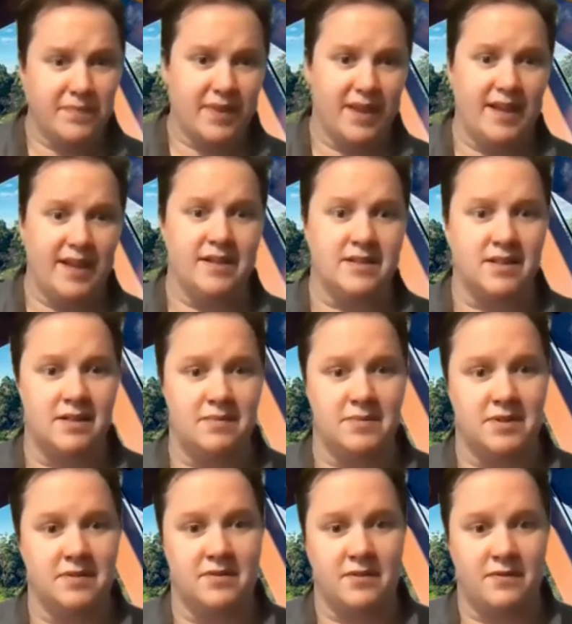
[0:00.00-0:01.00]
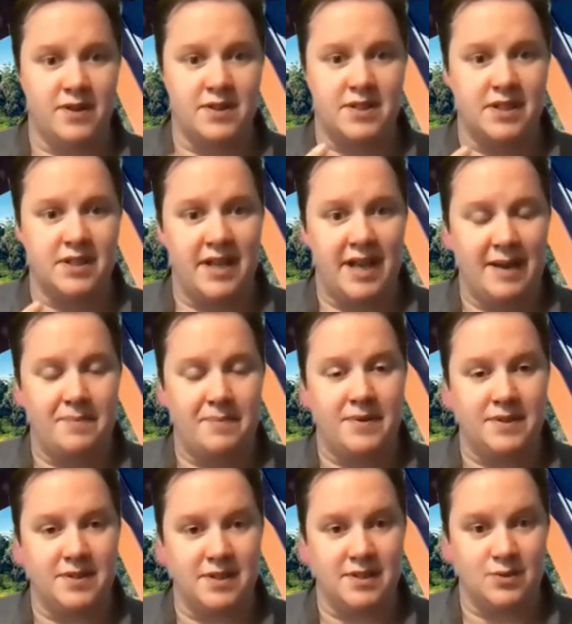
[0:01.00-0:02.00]
in terms of the first thing that
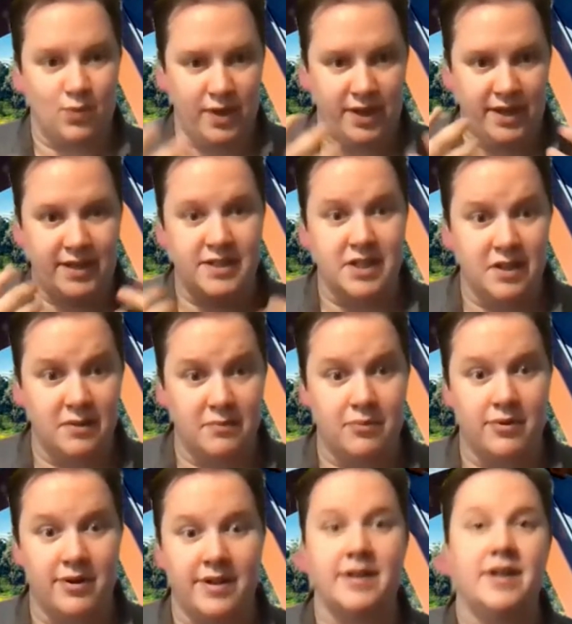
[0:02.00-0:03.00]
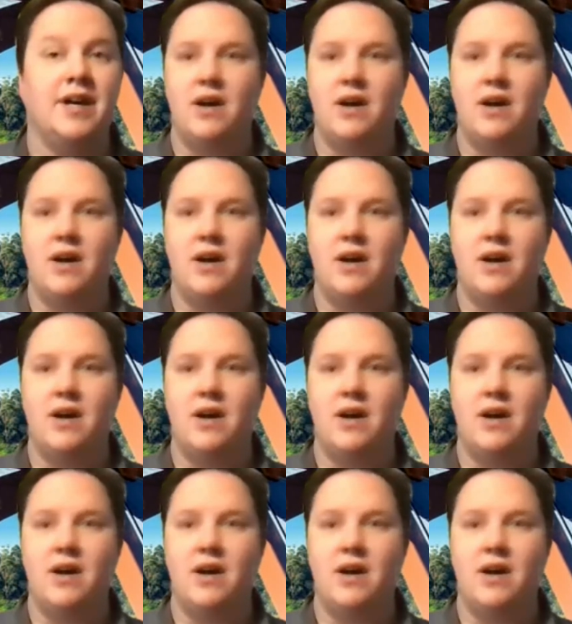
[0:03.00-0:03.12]
happens is we interpret